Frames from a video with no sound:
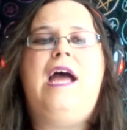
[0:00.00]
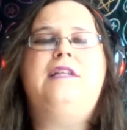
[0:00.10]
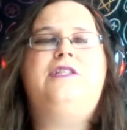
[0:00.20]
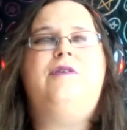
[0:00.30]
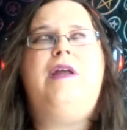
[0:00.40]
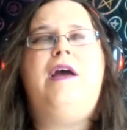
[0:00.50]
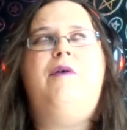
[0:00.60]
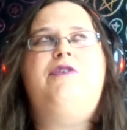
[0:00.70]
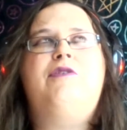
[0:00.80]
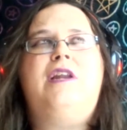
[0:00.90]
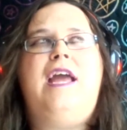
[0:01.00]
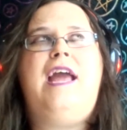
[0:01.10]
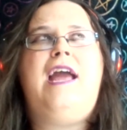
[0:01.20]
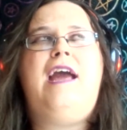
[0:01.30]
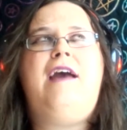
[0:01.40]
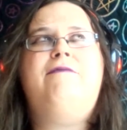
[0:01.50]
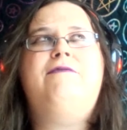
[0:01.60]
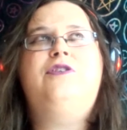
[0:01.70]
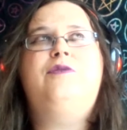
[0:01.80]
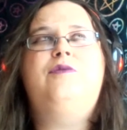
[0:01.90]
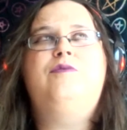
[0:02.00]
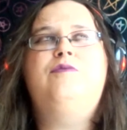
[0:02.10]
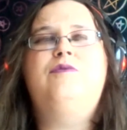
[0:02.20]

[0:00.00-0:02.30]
And so now you're going to have to